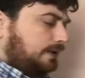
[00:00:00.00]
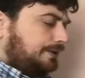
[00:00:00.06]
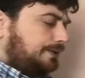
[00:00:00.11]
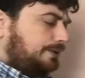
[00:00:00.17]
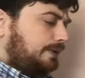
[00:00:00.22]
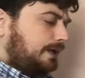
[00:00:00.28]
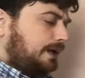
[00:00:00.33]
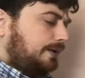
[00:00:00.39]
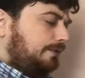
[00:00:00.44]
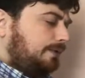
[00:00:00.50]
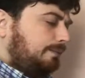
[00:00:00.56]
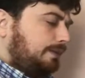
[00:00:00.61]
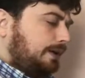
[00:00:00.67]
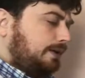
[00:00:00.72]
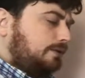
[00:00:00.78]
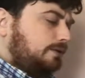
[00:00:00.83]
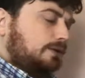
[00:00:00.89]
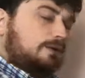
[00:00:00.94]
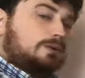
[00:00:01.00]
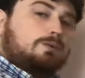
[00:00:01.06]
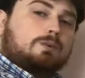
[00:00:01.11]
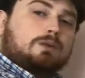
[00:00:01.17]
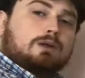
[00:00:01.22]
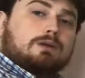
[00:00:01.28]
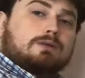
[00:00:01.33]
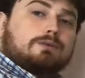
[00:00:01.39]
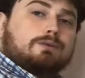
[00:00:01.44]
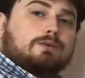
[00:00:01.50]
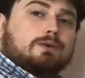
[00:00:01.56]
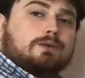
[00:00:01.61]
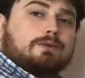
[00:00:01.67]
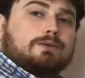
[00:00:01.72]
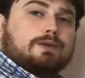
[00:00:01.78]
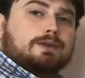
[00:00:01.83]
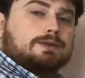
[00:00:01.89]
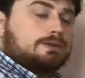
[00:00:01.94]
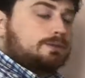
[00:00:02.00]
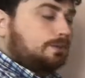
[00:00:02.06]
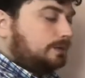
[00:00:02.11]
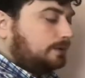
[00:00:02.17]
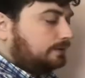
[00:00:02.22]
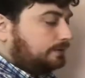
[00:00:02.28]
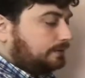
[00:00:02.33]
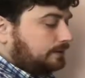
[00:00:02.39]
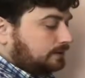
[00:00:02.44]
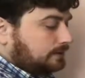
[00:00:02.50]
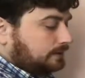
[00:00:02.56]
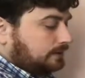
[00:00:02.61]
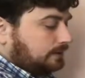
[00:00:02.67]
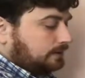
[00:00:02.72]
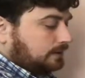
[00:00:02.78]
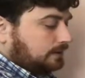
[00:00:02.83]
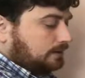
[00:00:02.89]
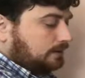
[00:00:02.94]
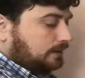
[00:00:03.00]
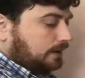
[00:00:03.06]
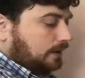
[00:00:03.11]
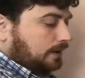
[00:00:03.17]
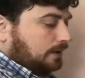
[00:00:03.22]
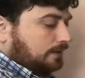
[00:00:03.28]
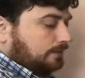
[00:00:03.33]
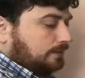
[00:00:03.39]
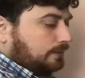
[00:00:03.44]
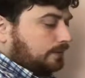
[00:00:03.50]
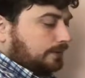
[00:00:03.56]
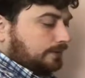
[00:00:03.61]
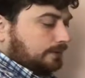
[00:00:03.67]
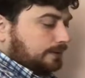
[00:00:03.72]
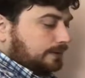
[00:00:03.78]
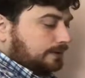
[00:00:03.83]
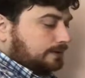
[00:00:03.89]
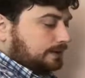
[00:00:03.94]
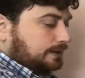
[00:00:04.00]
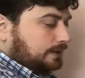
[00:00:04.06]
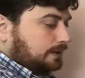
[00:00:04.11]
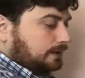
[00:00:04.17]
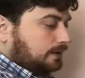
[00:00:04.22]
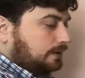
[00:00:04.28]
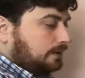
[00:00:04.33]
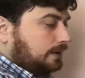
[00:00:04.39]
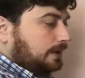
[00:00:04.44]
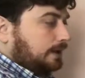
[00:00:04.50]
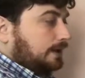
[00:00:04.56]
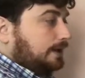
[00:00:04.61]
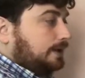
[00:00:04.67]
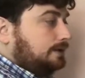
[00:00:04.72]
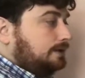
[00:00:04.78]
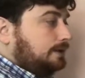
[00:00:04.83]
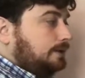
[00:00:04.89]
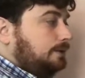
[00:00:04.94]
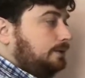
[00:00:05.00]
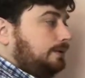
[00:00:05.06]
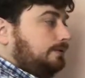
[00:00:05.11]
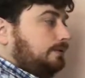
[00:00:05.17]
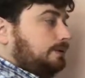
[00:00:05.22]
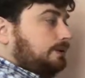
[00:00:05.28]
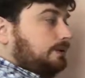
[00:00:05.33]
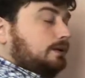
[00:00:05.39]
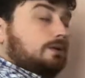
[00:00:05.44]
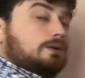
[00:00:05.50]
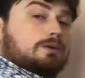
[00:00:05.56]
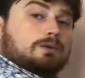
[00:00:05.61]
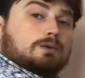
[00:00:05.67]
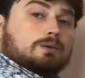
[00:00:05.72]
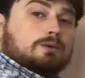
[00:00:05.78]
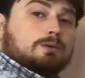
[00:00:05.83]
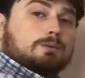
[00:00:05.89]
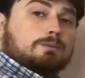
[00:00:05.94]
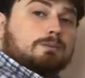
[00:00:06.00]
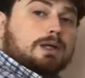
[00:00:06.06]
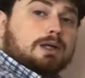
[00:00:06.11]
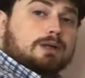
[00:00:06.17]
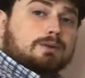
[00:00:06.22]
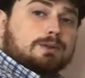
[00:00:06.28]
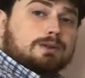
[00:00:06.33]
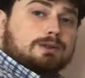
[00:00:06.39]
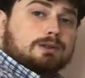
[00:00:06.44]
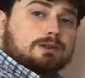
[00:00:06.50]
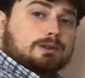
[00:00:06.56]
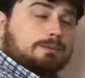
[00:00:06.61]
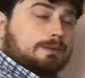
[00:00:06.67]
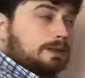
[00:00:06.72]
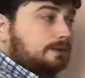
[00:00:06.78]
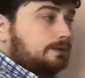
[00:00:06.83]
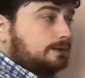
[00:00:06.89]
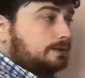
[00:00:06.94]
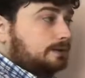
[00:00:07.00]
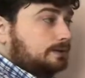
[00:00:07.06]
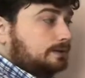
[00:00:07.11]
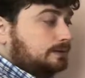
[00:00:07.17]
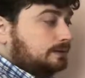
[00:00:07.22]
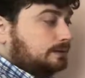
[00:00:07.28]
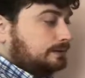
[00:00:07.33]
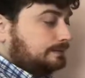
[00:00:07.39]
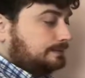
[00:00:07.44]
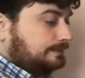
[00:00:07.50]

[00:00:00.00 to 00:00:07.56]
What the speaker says: So I have the matrix 1, 4/5, 1/5, 0, 4, 3, 0 is equivalent to my original matrix.